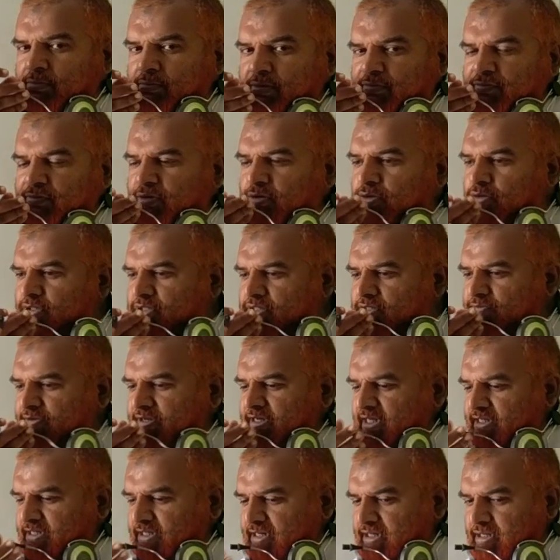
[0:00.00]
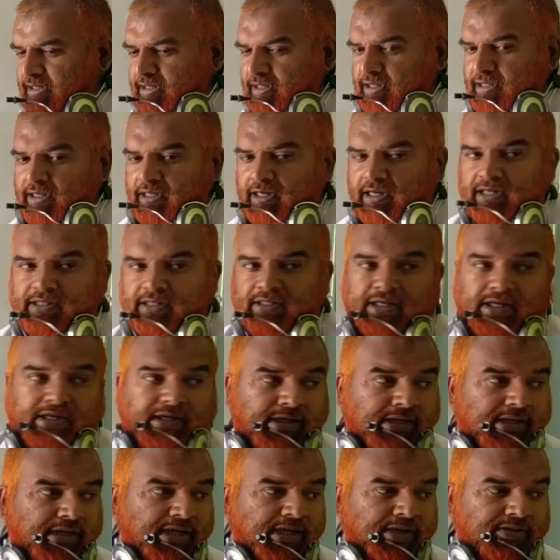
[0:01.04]
buffaloes, and
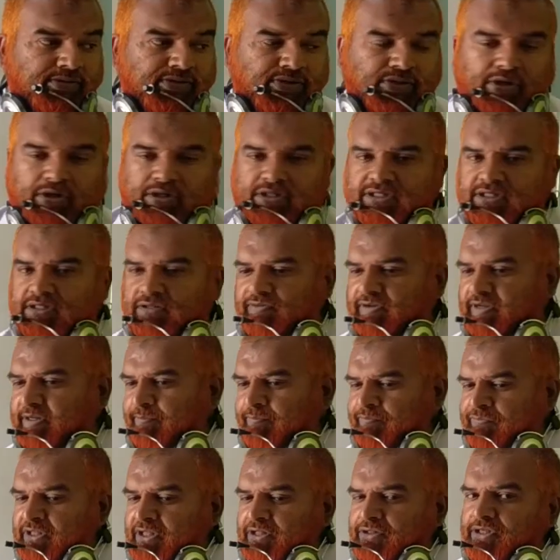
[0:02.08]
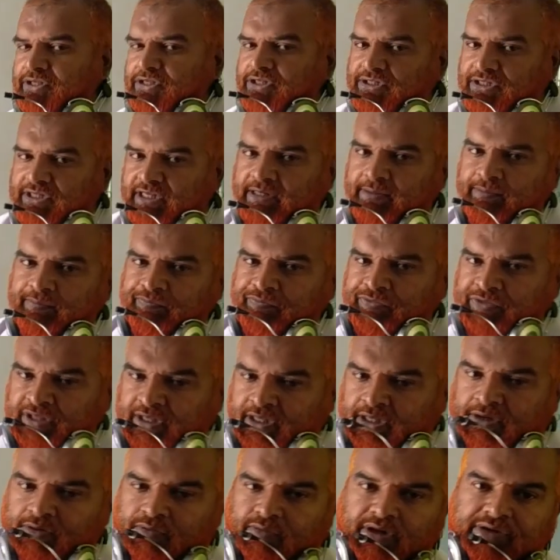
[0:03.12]
other livestock, right? This is done.
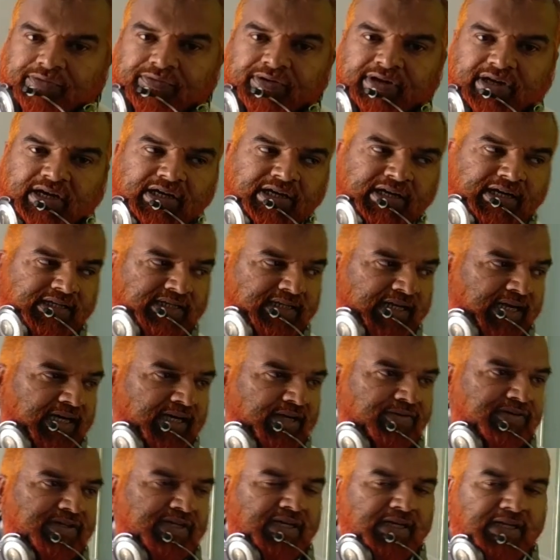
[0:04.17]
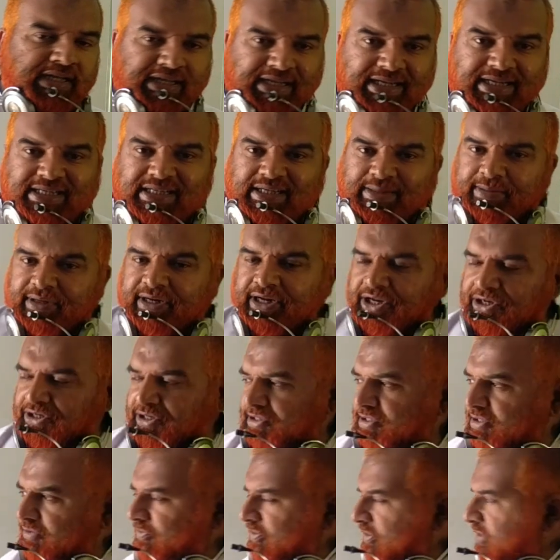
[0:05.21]
What we call it as artificial
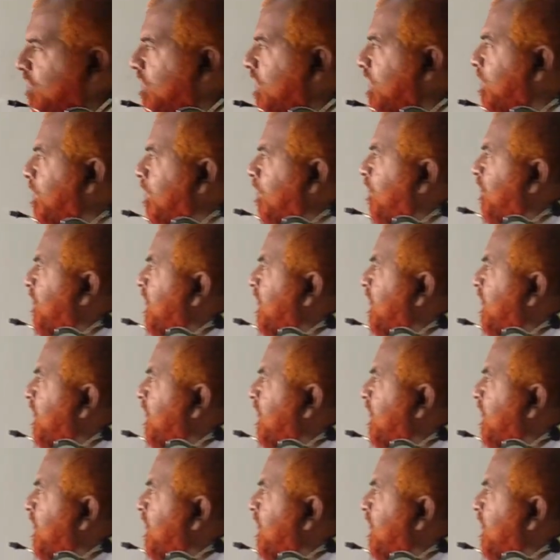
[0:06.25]
insemination. The first one.